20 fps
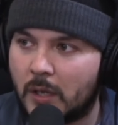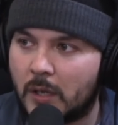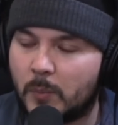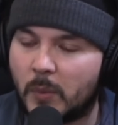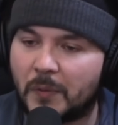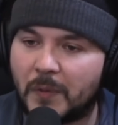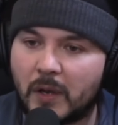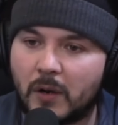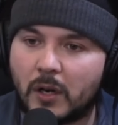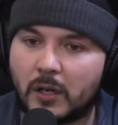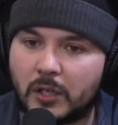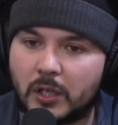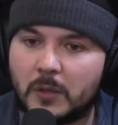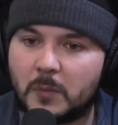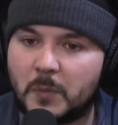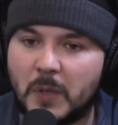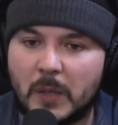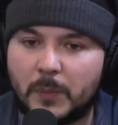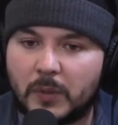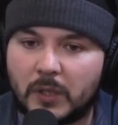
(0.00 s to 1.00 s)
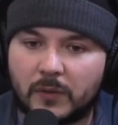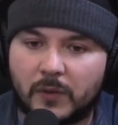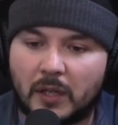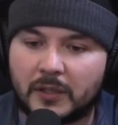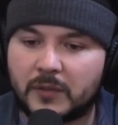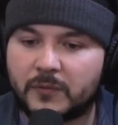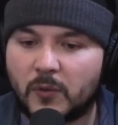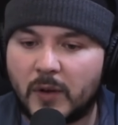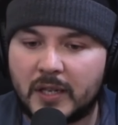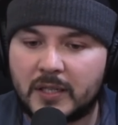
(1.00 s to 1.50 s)
But there are good people of all
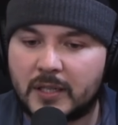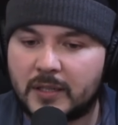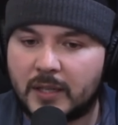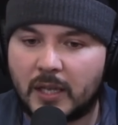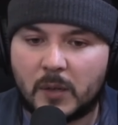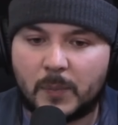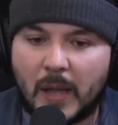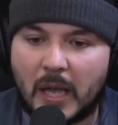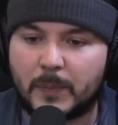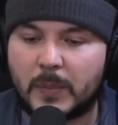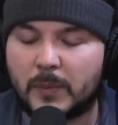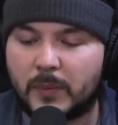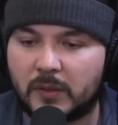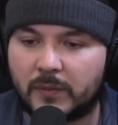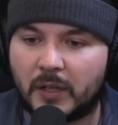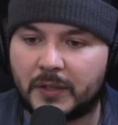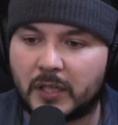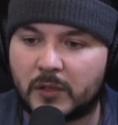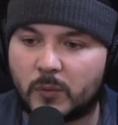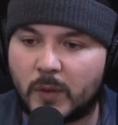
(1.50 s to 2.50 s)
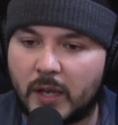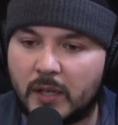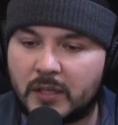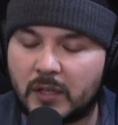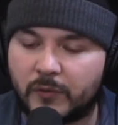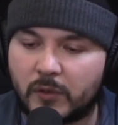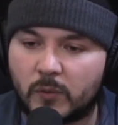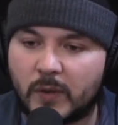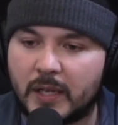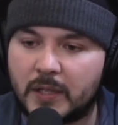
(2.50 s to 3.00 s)
different races. There are bad people of all
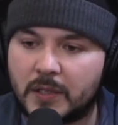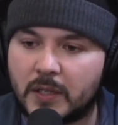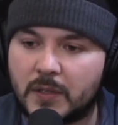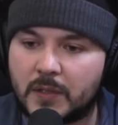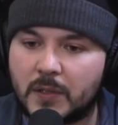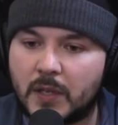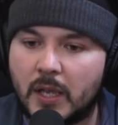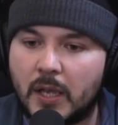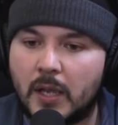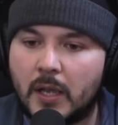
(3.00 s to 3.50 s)
different races.